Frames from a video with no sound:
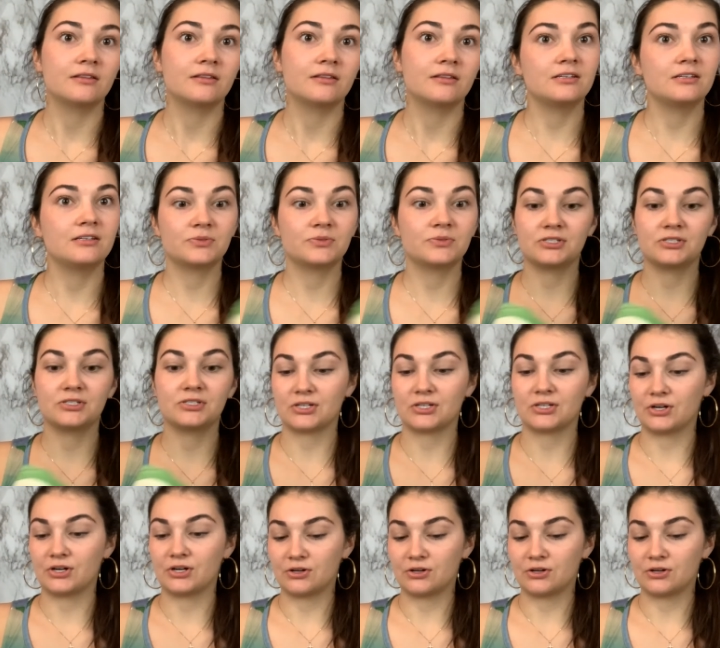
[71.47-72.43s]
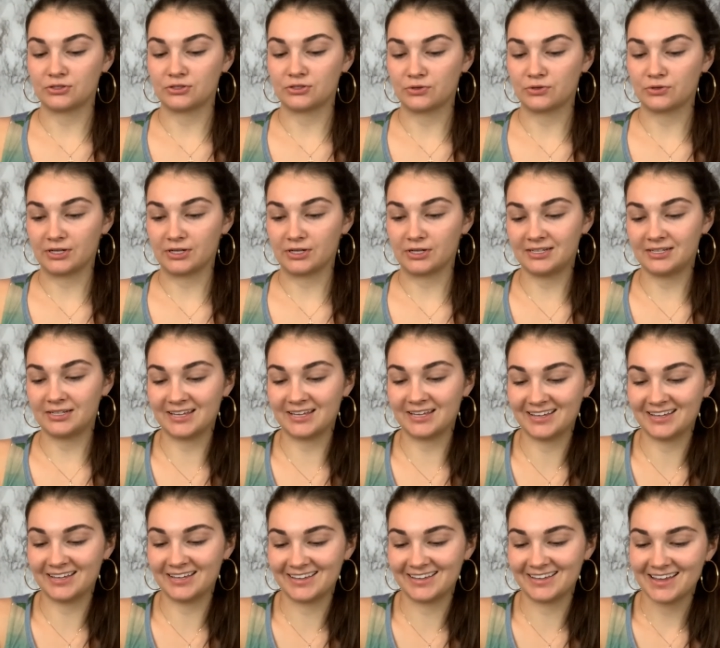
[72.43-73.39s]
These ones are also green.
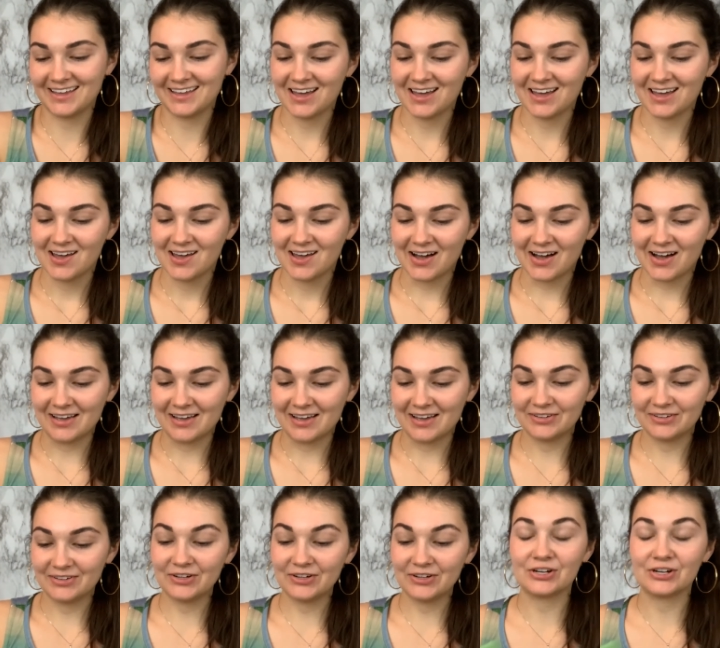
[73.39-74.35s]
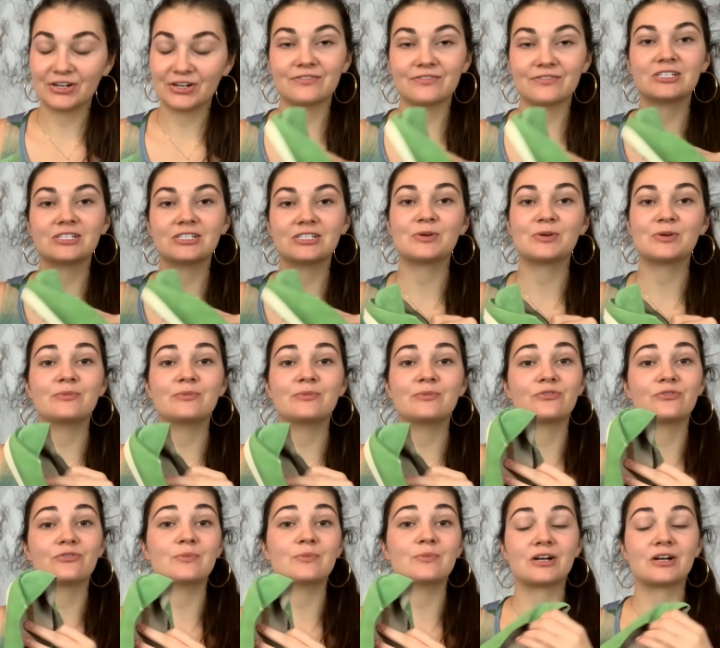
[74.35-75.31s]
I've never heard of this brand
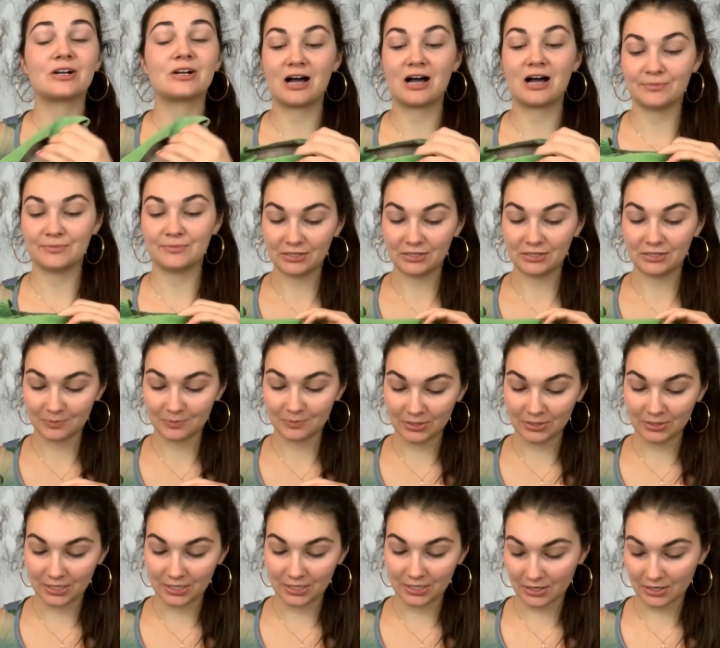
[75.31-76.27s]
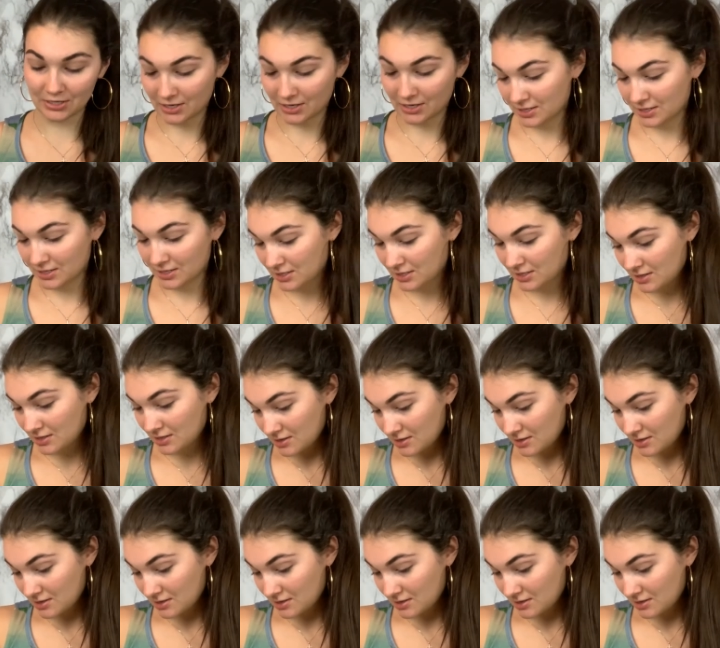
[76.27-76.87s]
before, but comps looked pretty good.